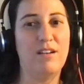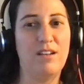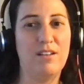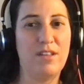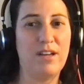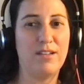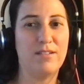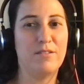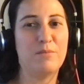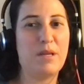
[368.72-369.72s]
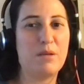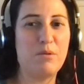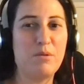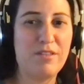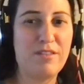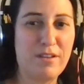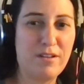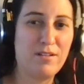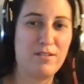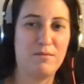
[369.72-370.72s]
I love that. You're making me
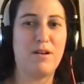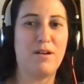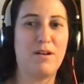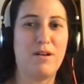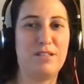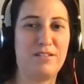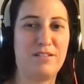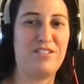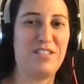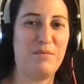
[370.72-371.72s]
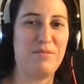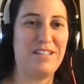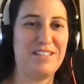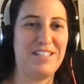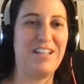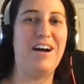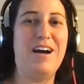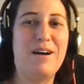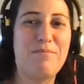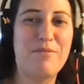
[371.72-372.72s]
rethink my objective statement at the
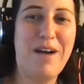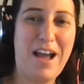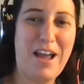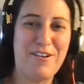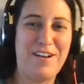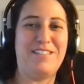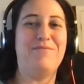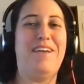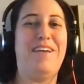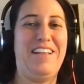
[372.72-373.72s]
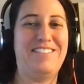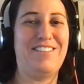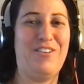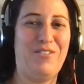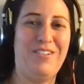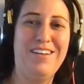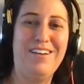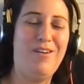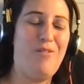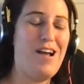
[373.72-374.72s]
top of my resume. So,
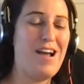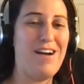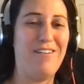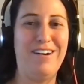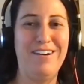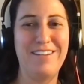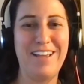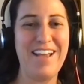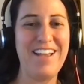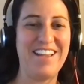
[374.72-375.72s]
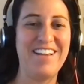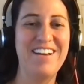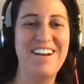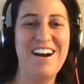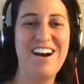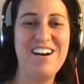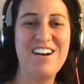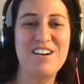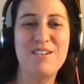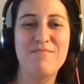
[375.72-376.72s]
wow. Okay.
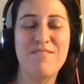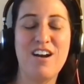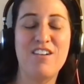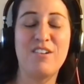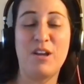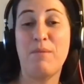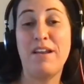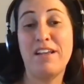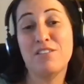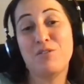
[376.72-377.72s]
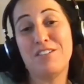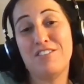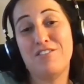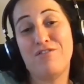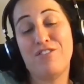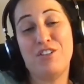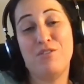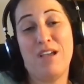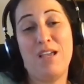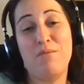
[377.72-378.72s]
All right. My next question for
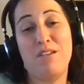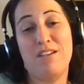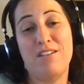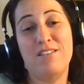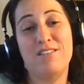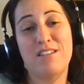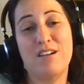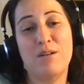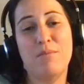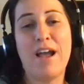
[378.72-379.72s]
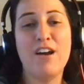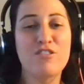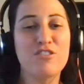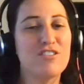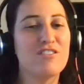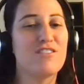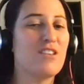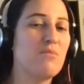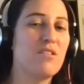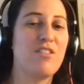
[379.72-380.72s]
you, Amy, is how should
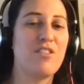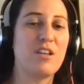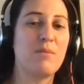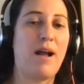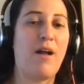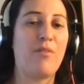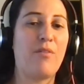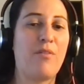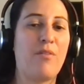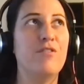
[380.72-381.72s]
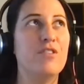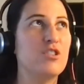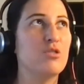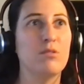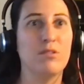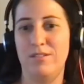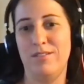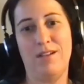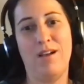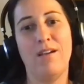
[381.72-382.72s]
someone think about the visual
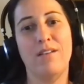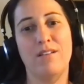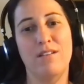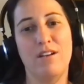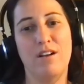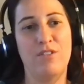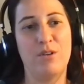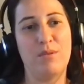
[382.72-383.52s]
design of their